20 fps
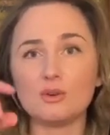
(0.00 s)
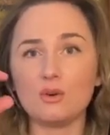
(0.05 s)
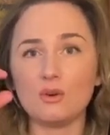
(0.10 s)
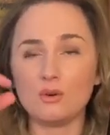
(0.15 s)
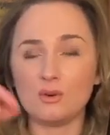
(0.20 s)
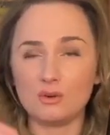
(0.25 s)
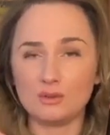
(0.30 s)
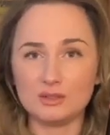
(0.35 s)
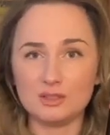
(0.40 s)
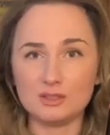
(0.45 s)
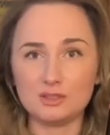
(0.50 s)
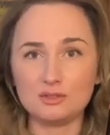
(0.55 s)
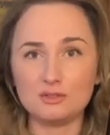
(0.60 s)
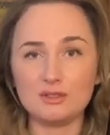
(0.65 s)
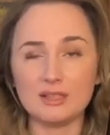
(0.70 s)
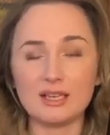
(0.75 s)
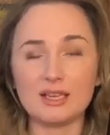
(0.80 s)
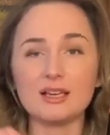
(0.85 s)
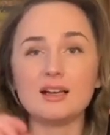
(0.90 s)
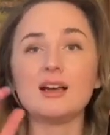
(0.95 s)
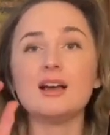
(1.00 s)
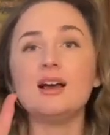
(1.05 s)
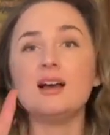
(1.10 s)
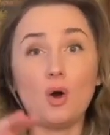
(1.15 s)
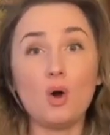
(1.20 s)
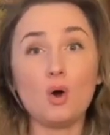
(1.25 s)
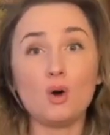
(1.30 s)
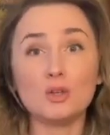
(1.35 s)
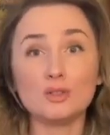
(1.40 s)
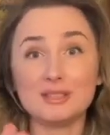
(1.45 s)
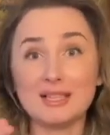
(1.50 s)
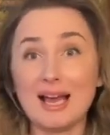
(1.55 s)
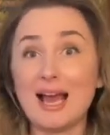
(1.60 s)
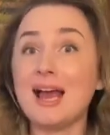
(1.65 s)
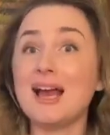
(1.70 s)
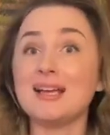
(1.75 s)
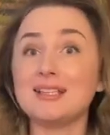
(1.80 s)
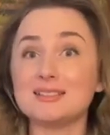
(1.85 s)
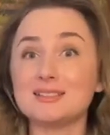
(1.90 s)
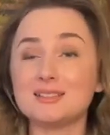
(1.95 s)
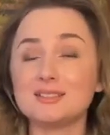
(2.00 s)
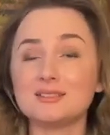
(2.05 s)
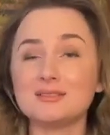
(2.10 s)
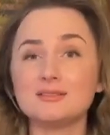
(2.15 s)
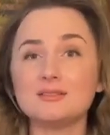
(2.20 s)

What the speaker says: on the string on and?